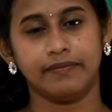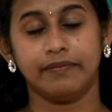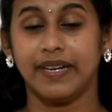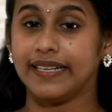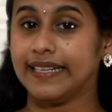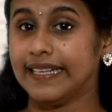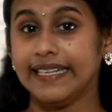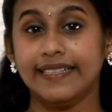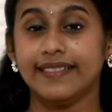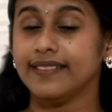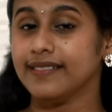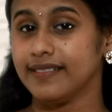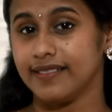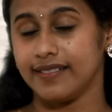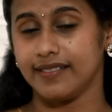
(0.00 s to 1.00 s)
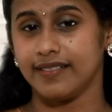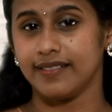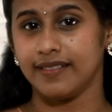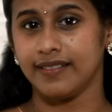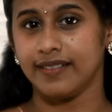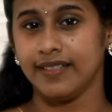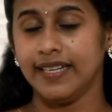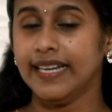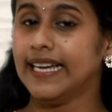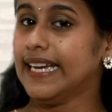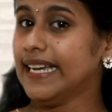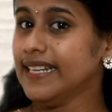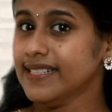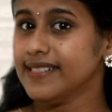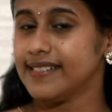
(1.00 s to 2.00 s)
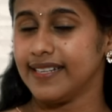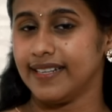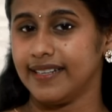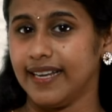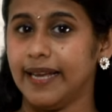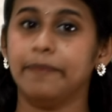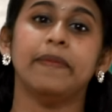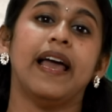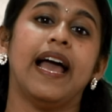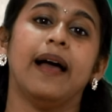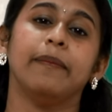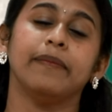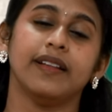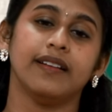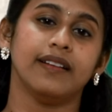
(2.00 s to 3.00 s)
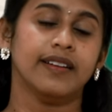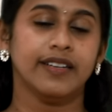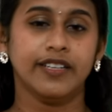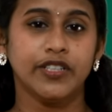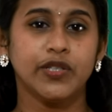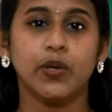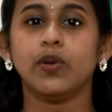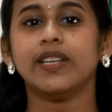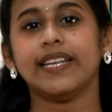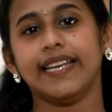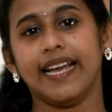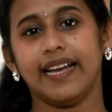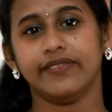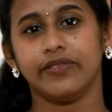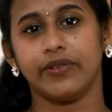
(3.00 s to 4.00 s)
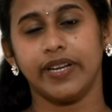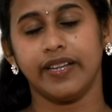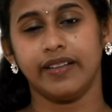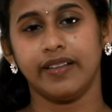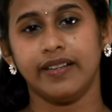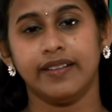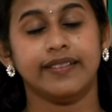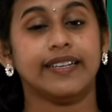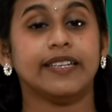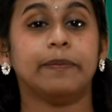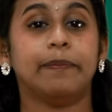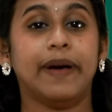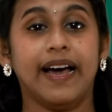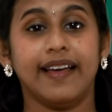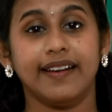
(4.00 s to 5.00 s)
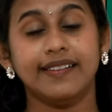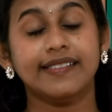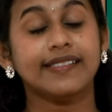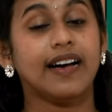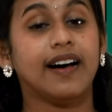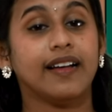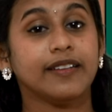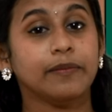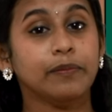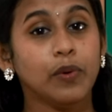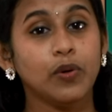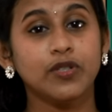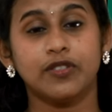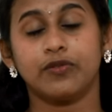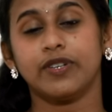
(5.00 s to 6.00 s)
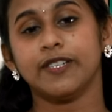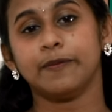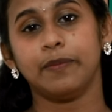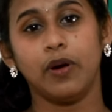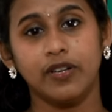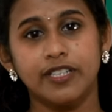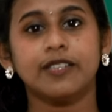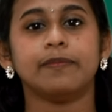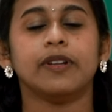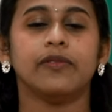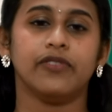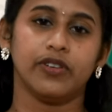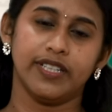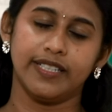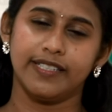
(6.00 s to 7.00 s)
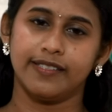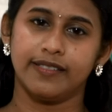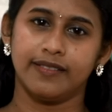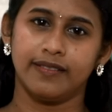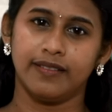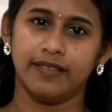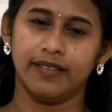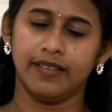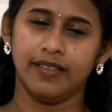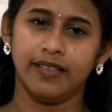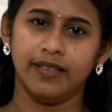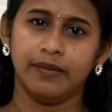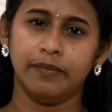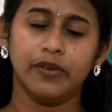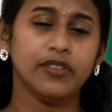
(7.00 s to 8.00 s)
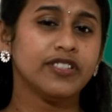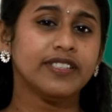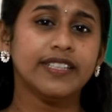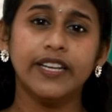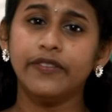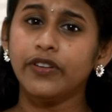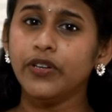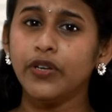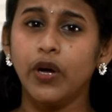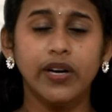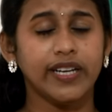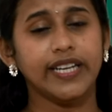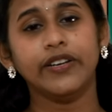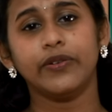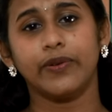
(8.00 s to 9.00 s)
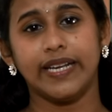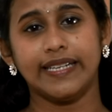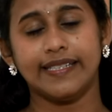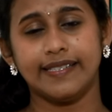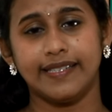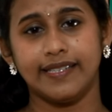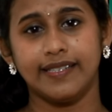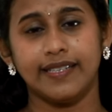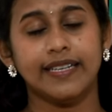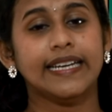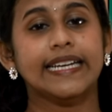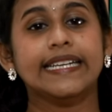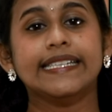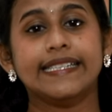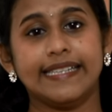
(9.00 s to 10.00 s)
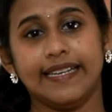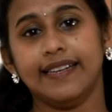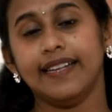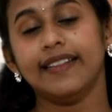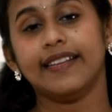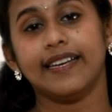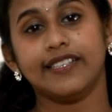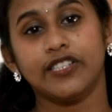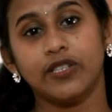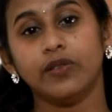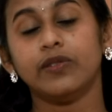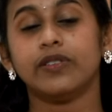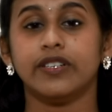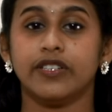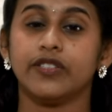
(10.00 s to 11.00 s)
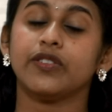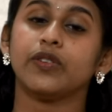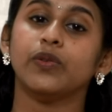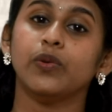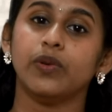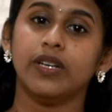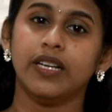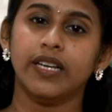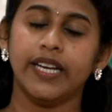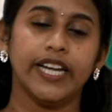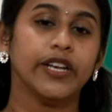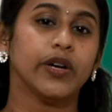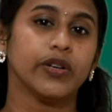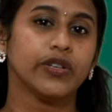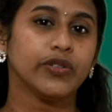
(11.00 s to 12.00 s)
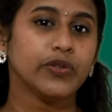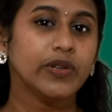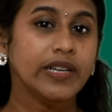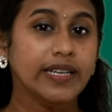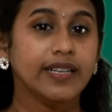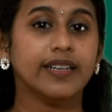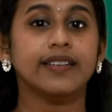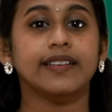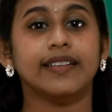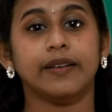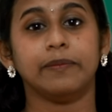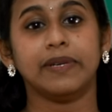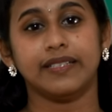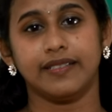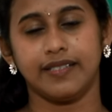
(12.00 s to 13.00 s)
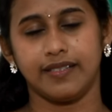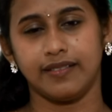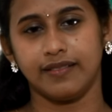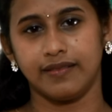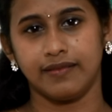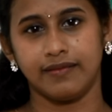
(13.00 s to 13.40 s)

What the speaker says: but he didn't. Instead, M. Hamel told the gathering that the parents are the most responsible for this, because they were not interested in sending their children to school in order to learn their mother tongue,